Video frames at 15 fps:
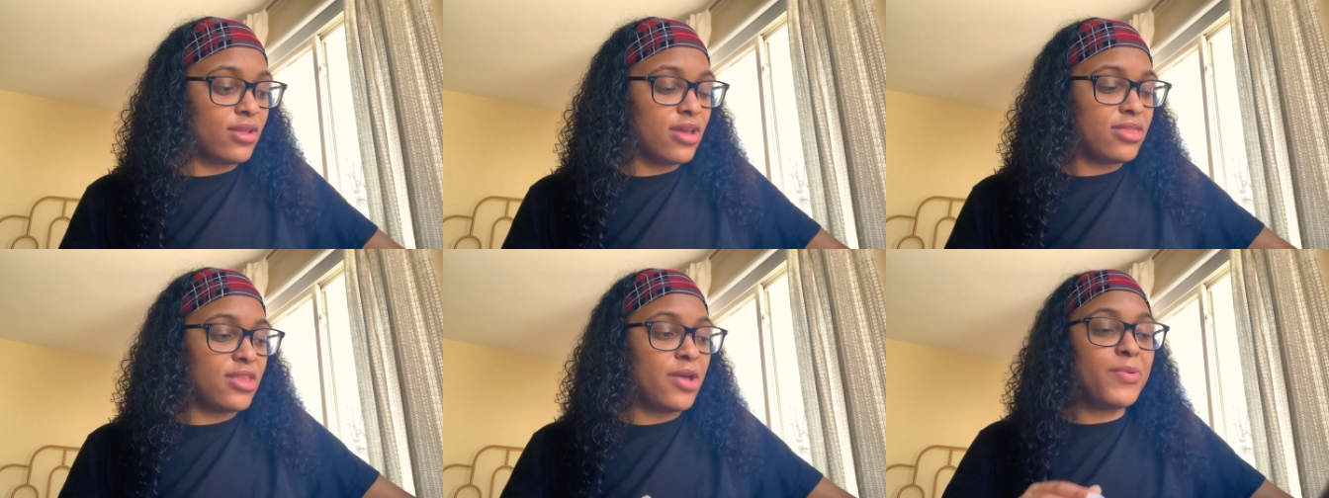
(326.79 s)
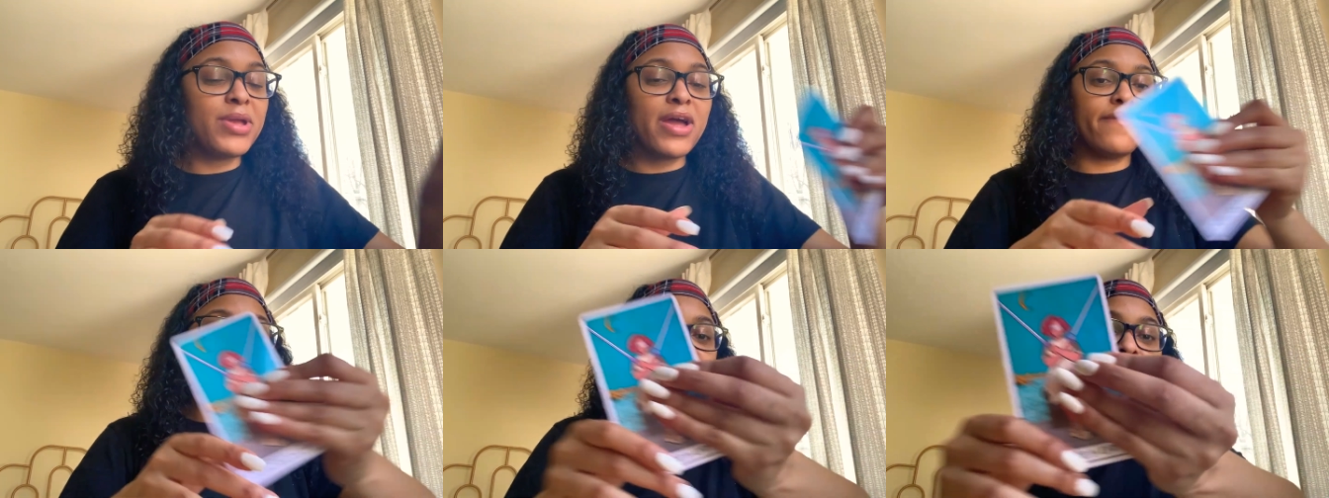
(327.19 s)
And then we
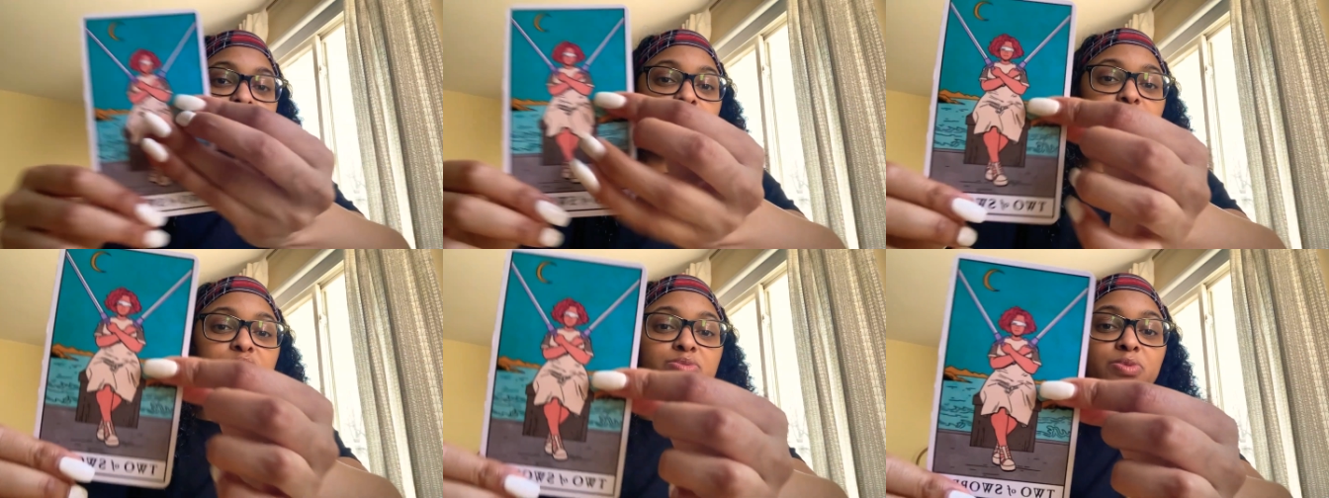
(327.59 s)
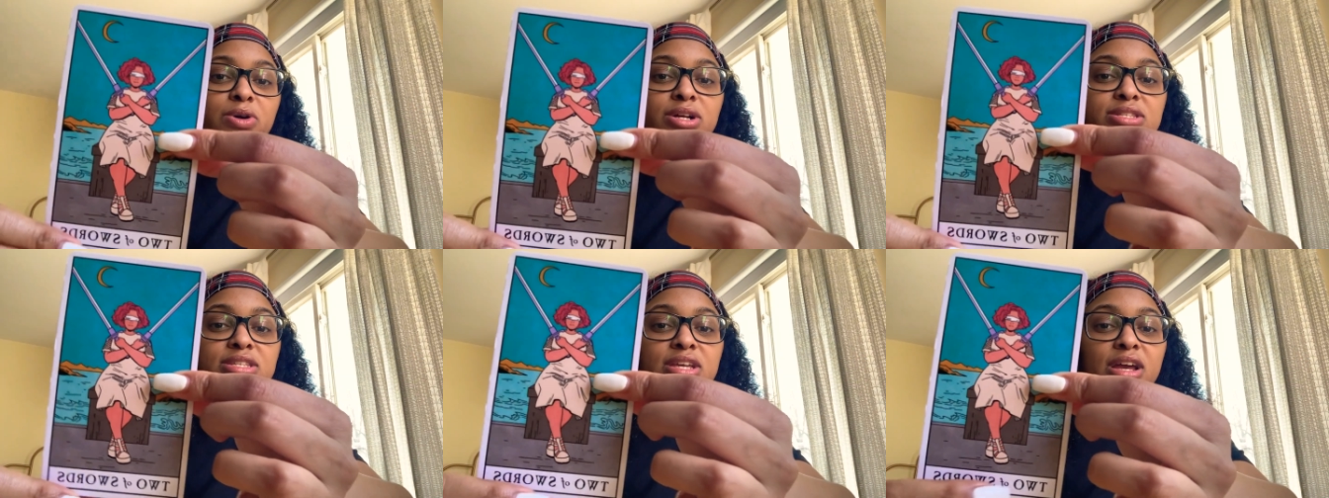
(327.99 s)
have the Two of
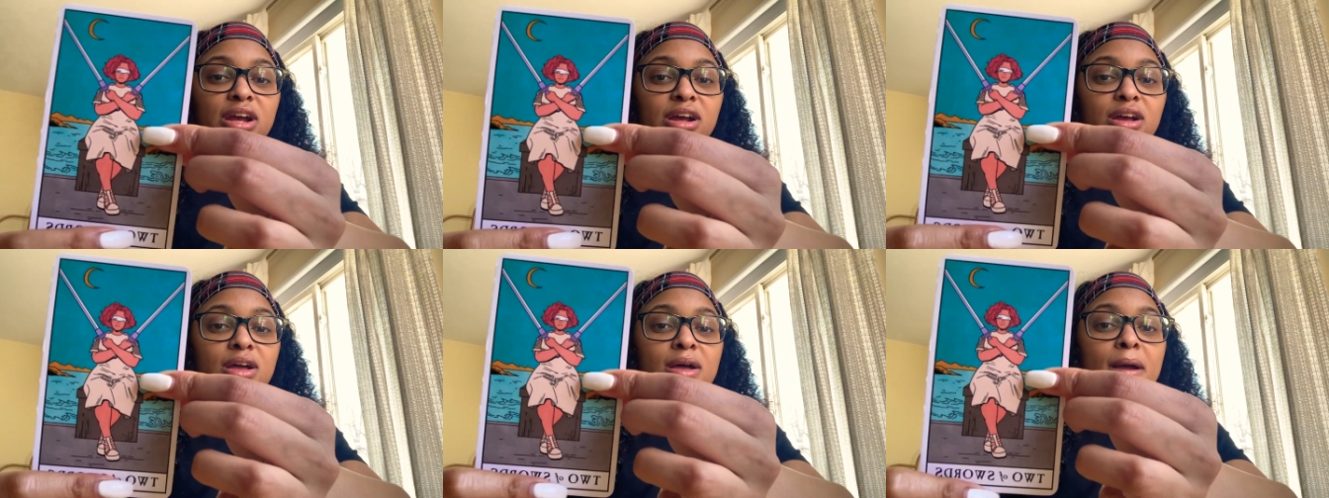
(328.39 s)
Swords here.